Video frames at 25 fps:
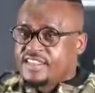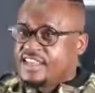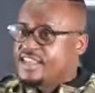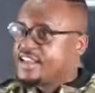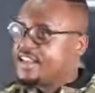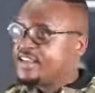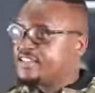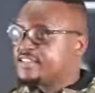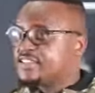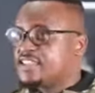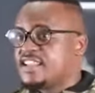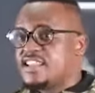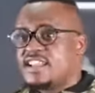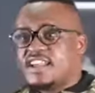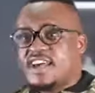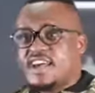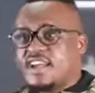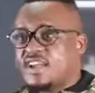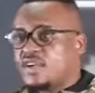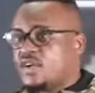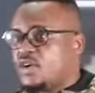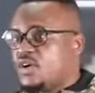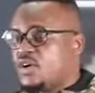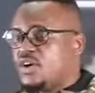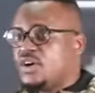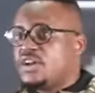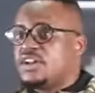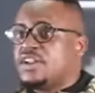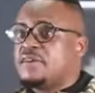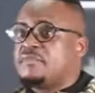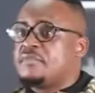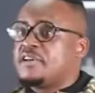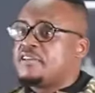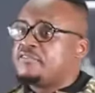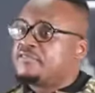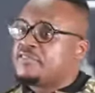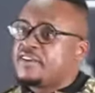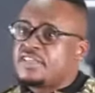Then I said, I
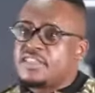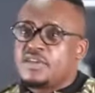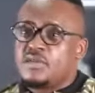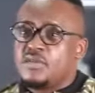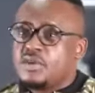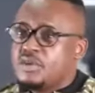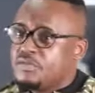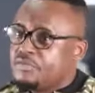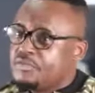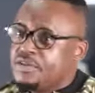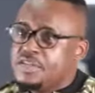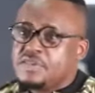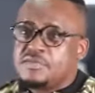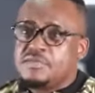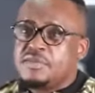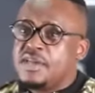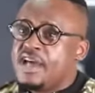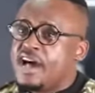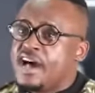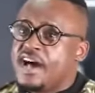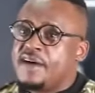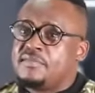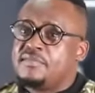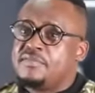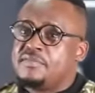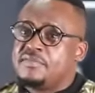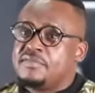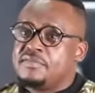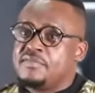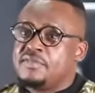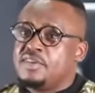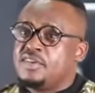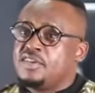can't. My father will beat me up.